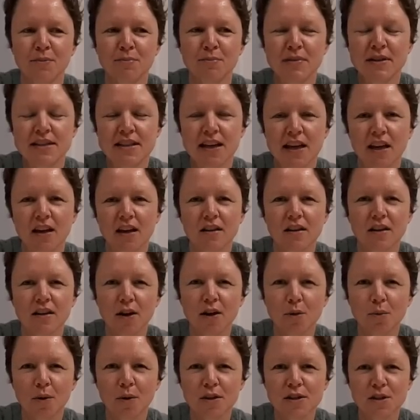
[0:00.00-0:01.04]
particular
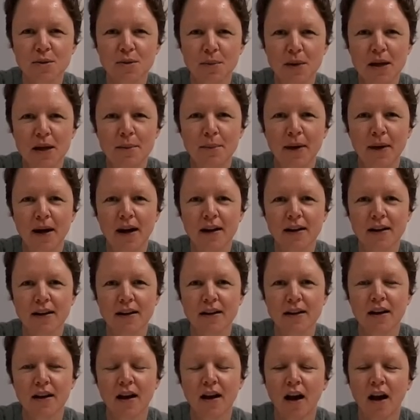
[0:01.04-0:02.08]
you want to be about it.
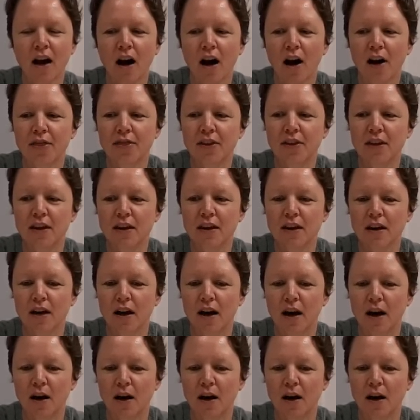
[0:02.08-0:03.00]
I think,